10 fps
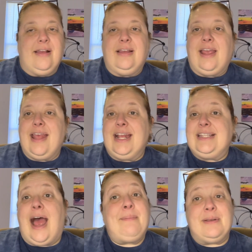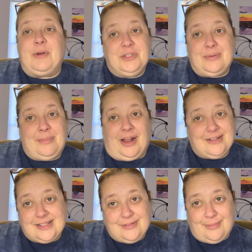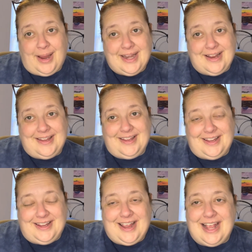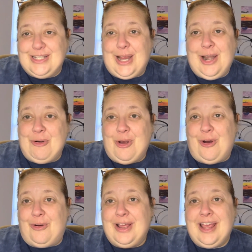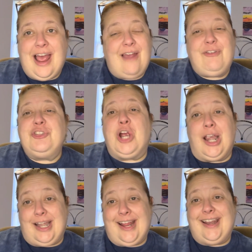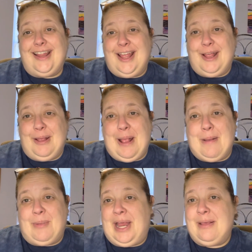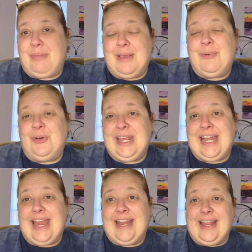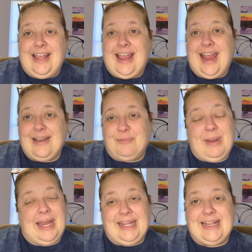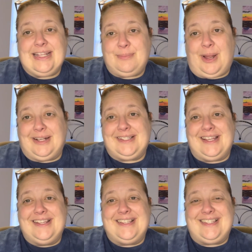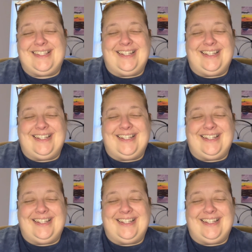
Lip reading: And that's happened to multiple boxes of mine. So I don't know. I feel targeted by the people eating and packing these boxes.